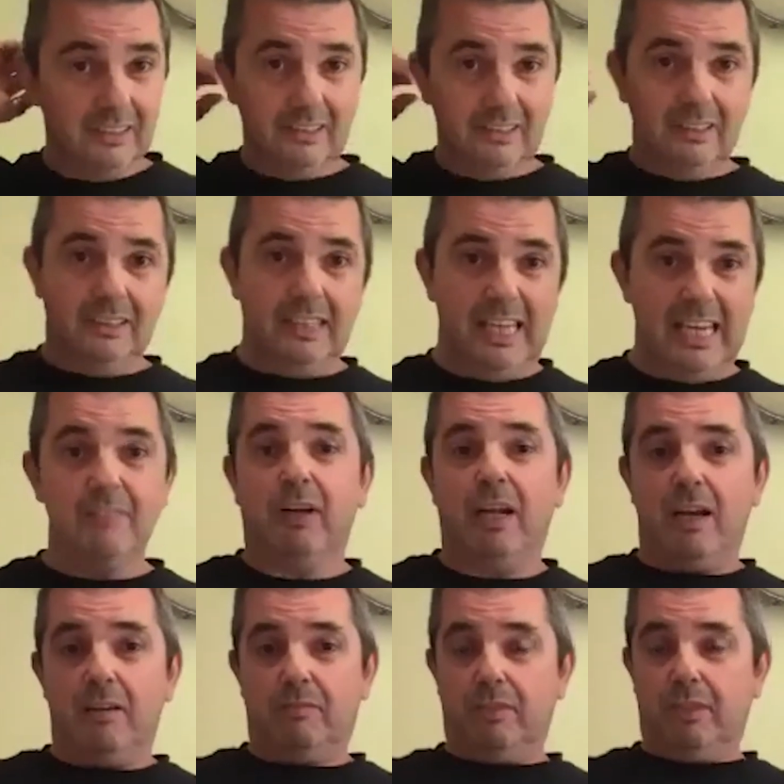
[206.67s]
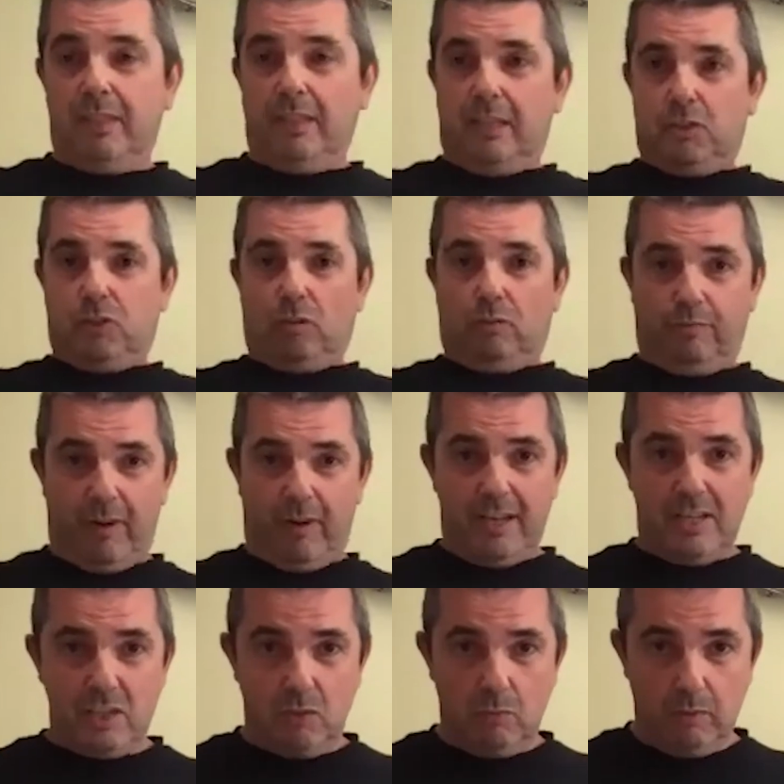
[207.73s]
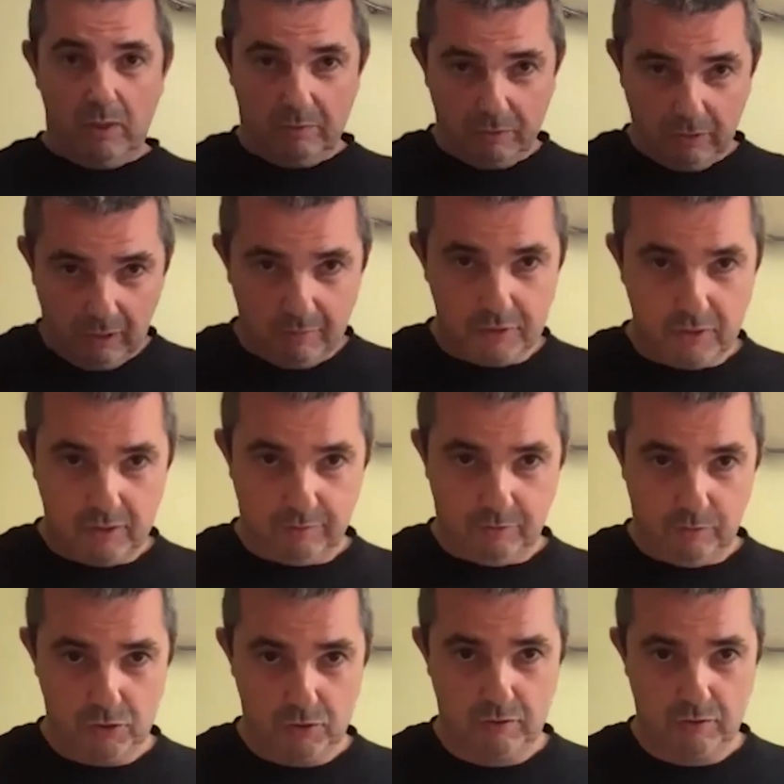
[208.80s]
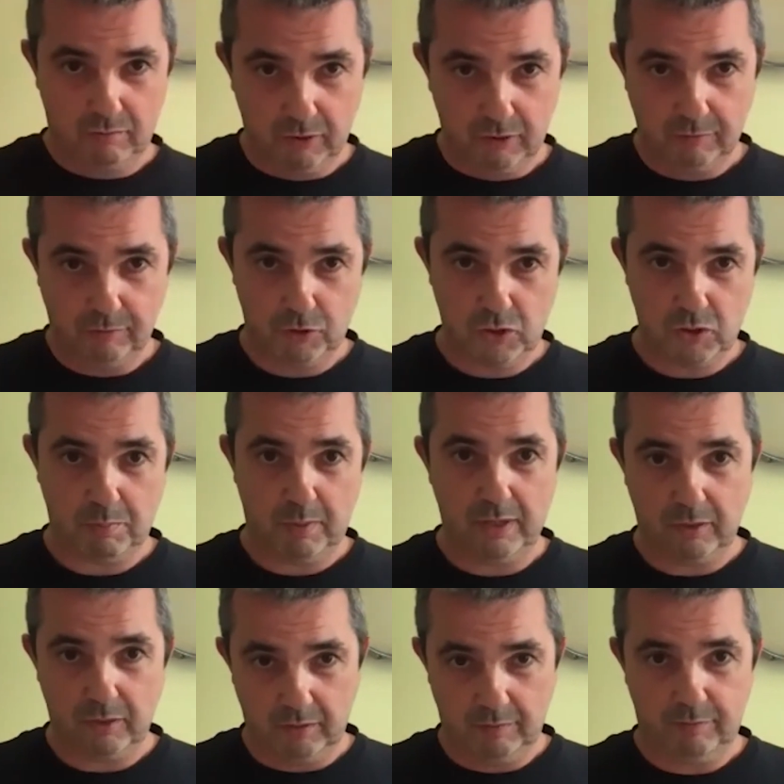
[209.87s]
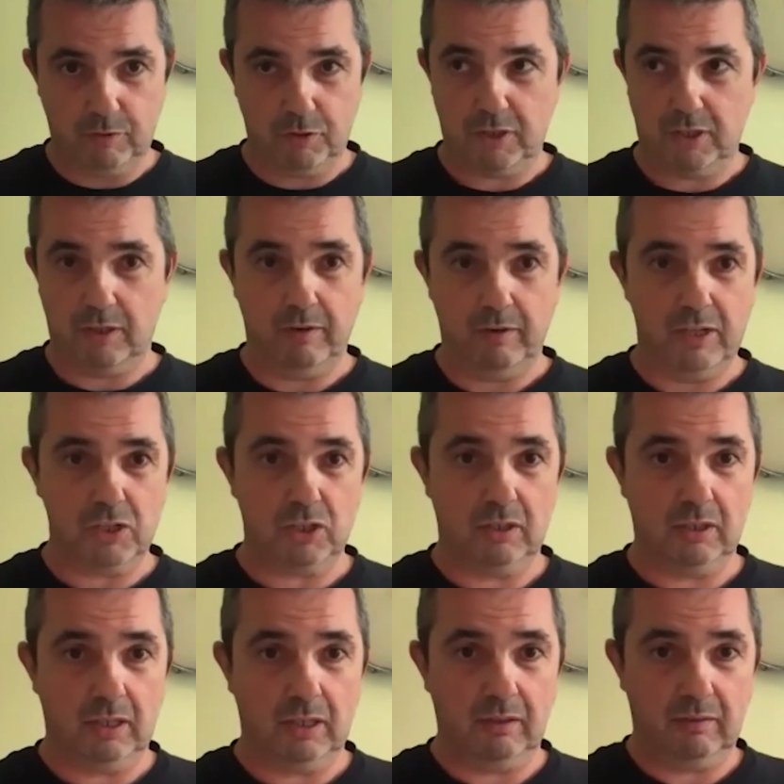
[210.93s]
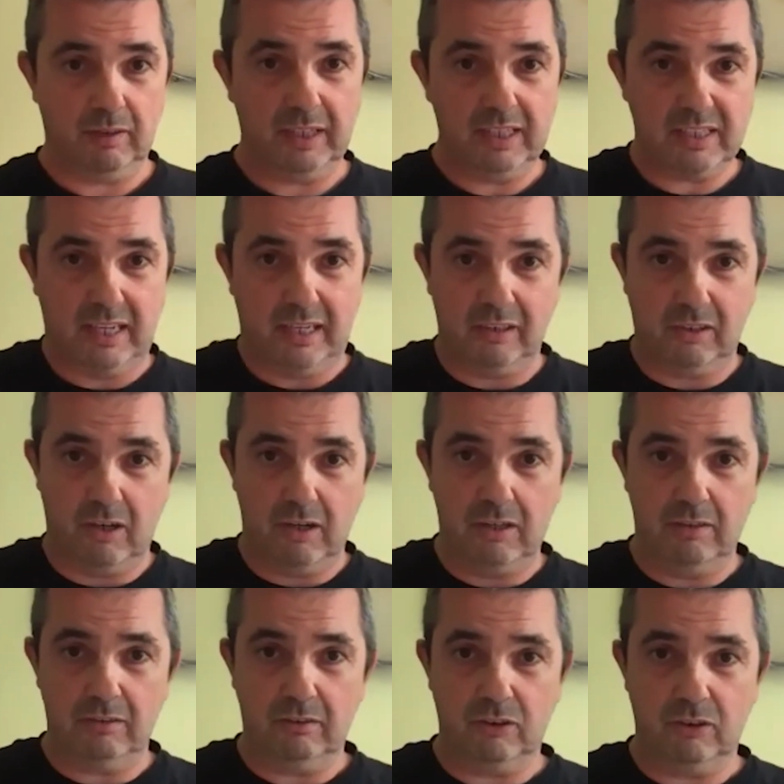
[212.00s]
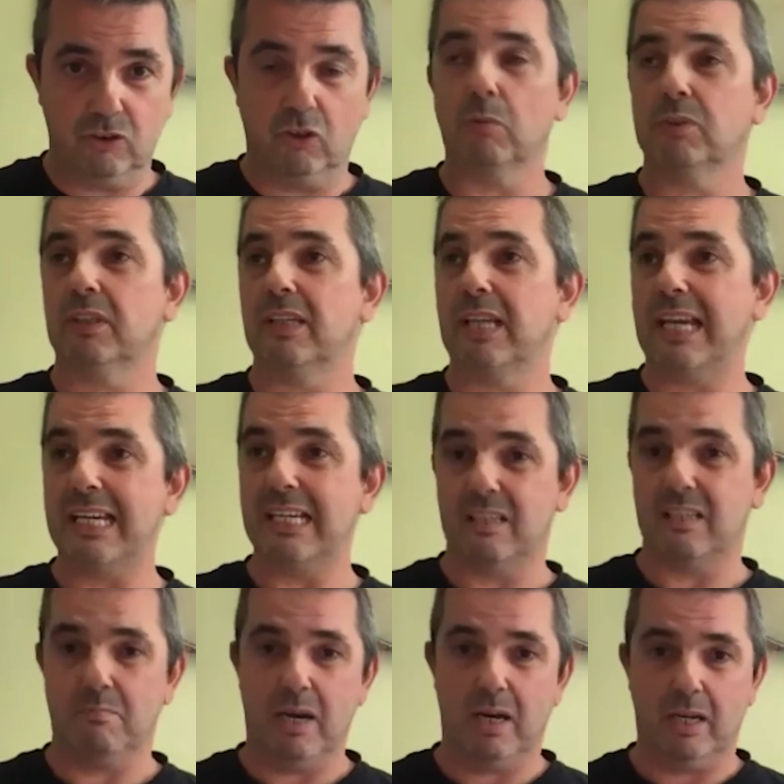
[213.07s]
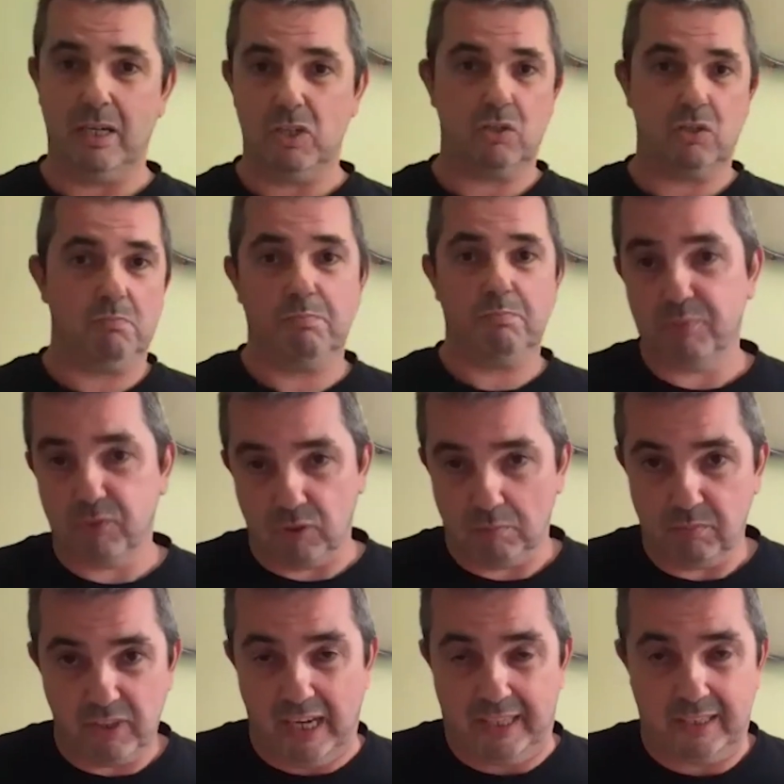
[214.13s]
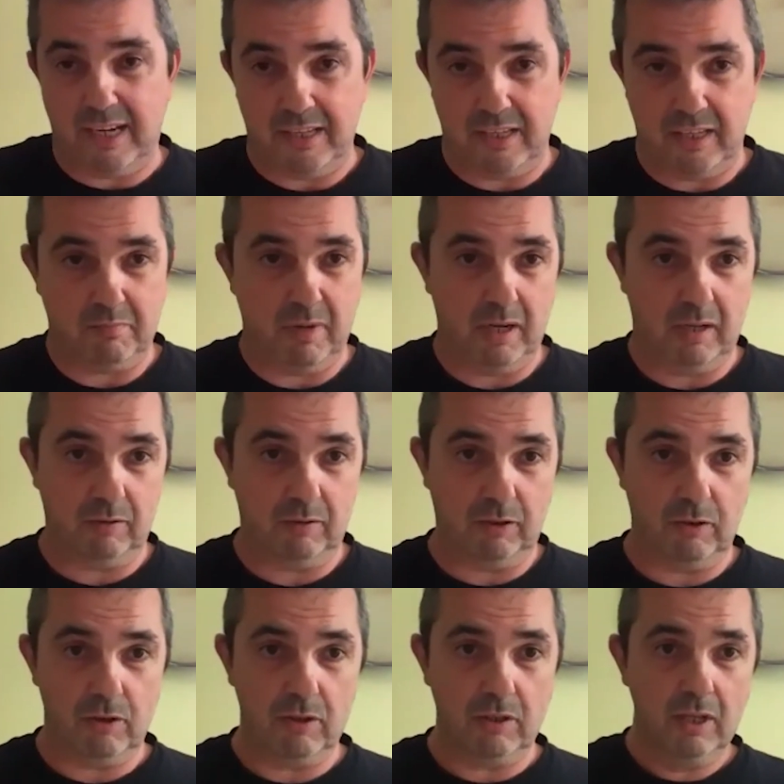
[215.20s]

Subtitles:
And even after the initial frenzy, when you've delivered your first sprint or your first iteration and things settle down, there's always a need to manage some tech debt that might have accrued.